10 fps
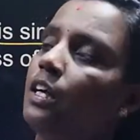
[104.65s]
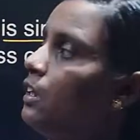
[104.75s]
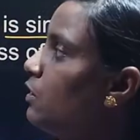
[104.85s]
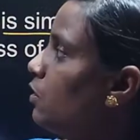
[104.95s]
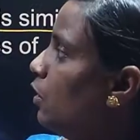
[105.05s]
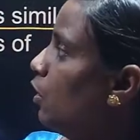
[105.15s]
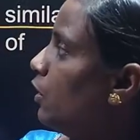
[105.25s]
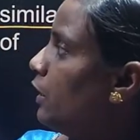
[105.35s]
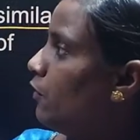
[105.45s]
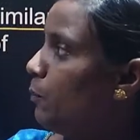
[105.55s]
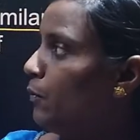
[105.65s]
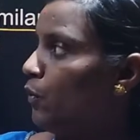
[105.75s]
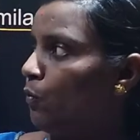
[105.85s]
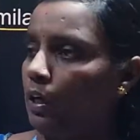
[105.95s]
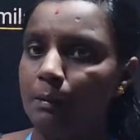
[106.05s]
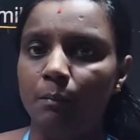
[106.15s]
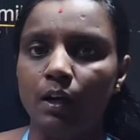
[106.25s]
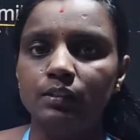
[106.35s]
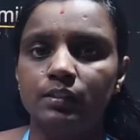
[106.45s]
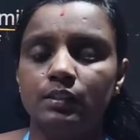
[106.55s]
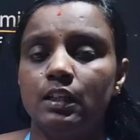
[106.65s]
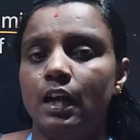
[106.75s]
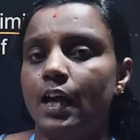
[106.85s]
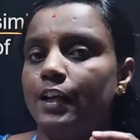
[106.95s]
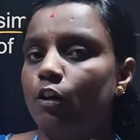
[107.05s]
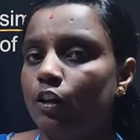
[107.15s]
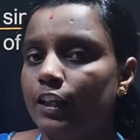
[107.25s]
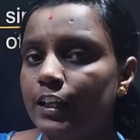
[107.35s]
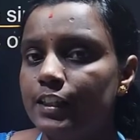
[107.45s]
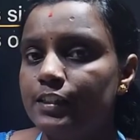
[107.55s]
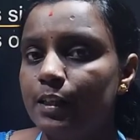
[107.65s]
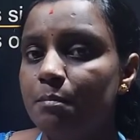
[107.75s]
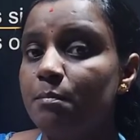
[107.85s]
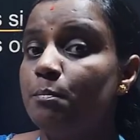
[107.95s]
So it will be for 1 mark. An organism